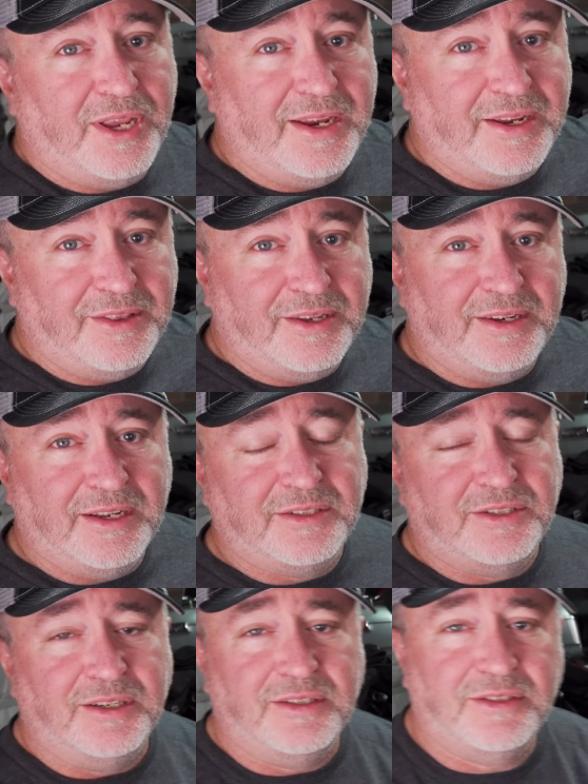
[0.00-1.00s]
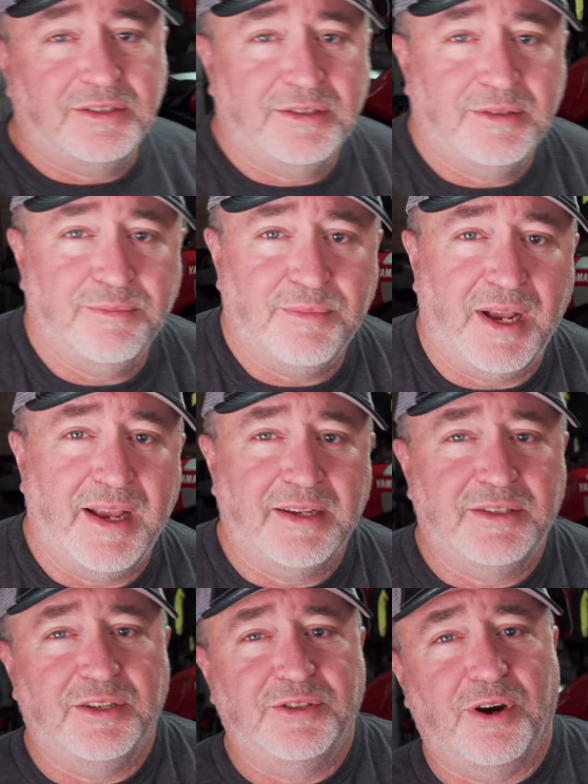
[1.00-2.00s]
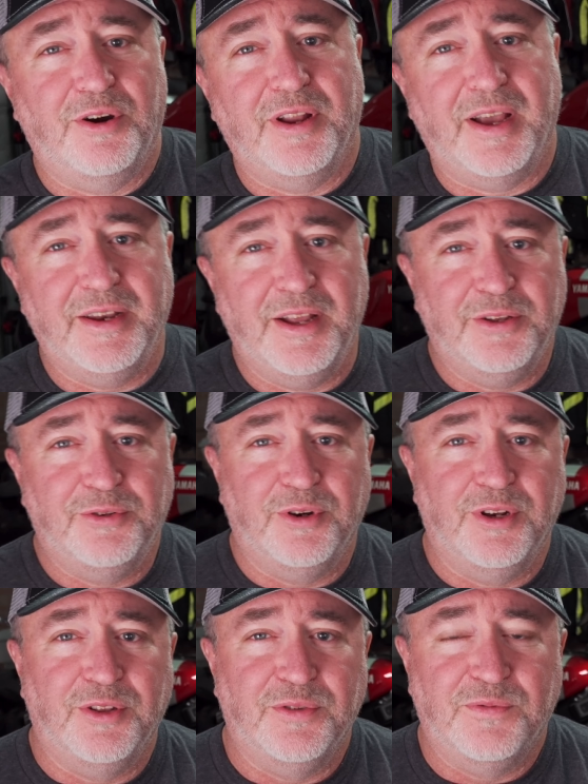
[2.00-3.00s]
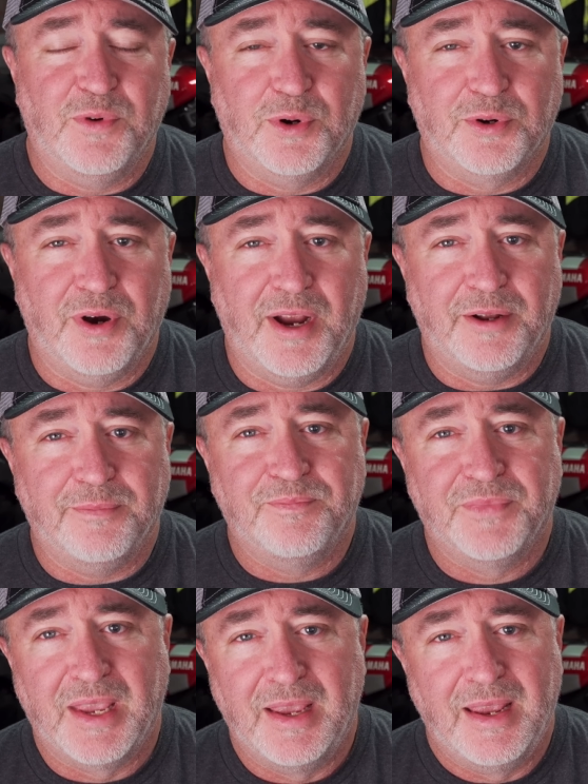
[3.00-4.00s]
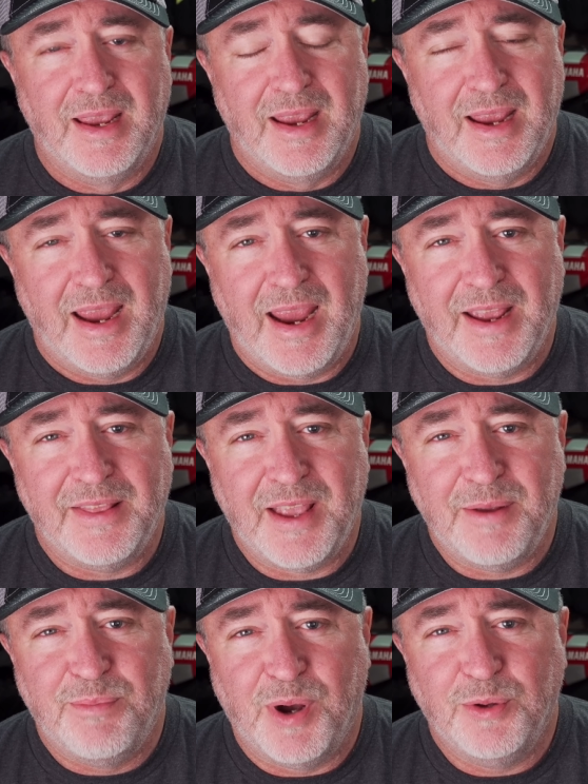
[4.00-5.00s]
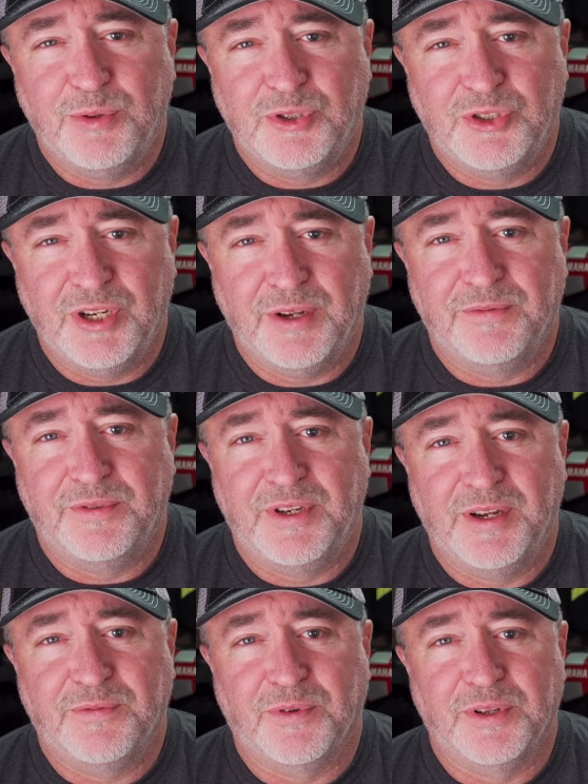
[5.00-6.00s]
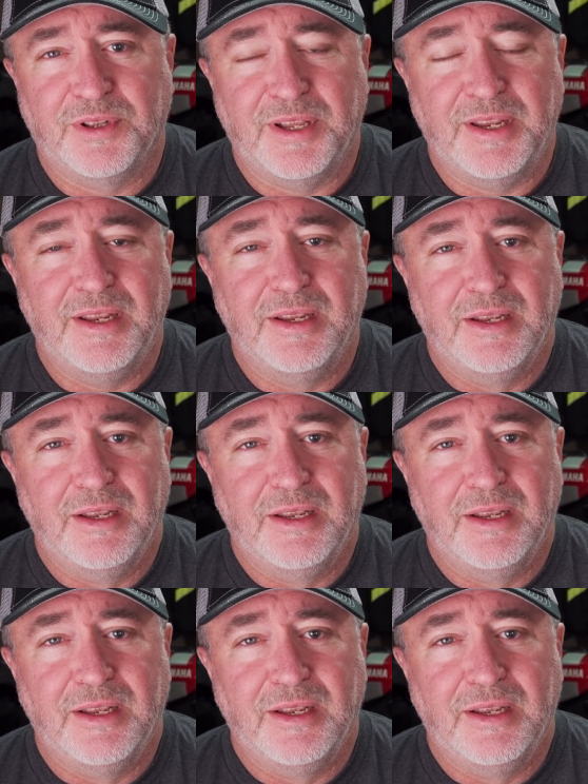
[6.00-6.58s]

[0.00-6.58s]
King in the distance, my XSR 900 in the foreground, and they both shift differently.